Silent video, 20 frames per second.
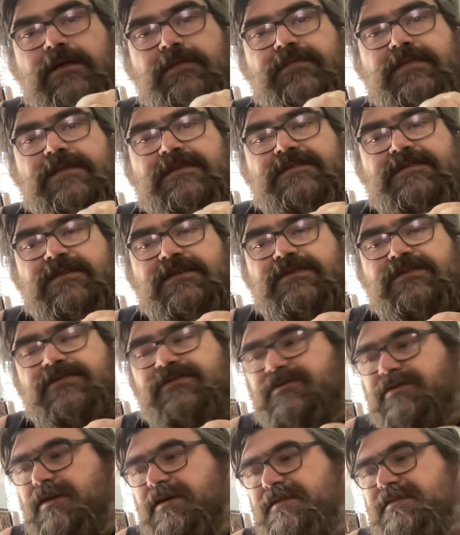this is
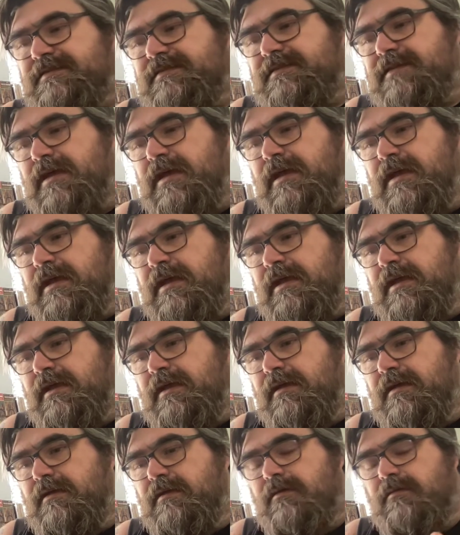just
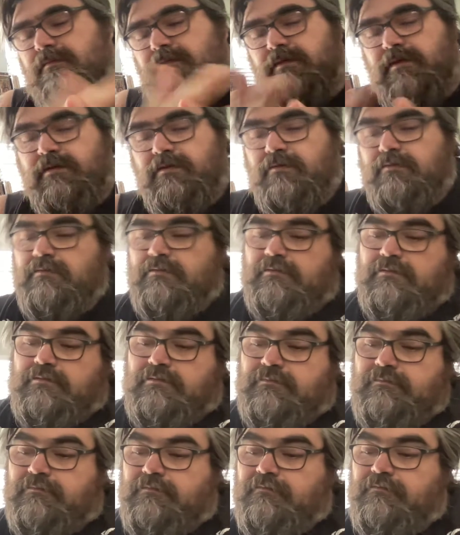a little
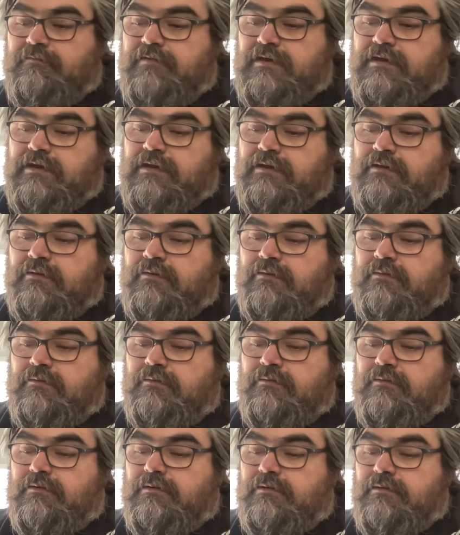
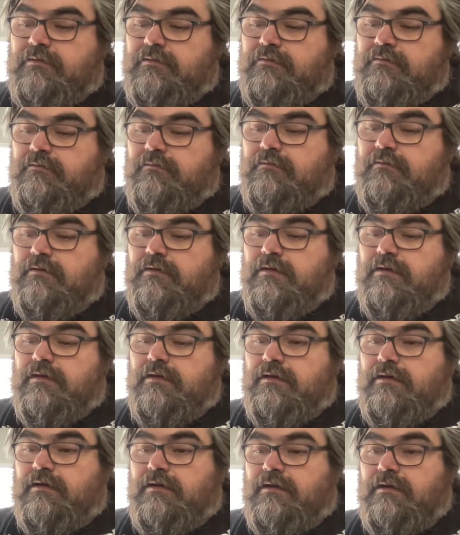video
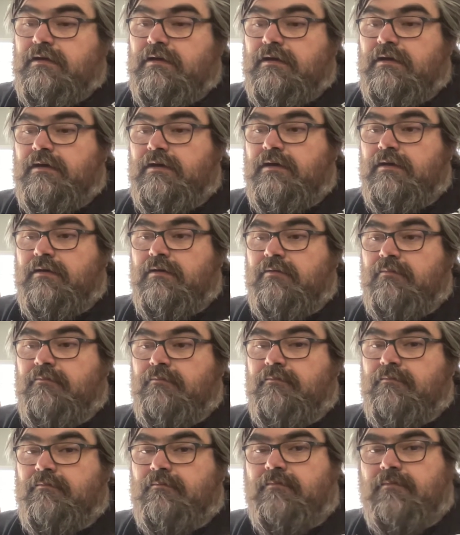
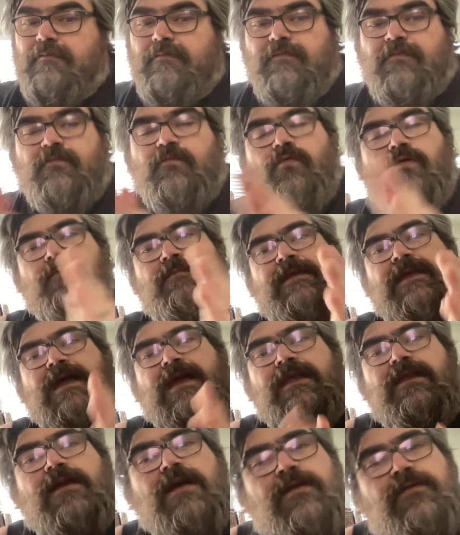um, for me.
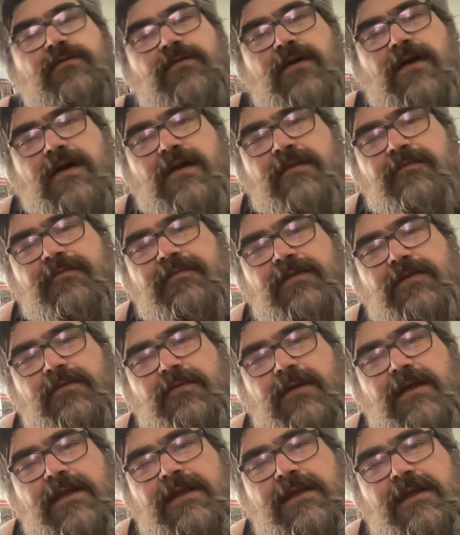I, I, don't know how I feel
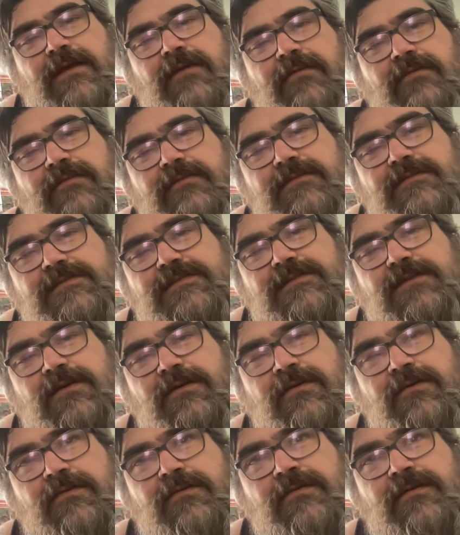right now.
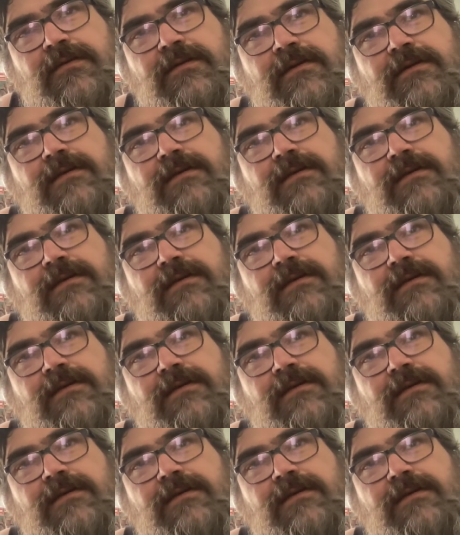So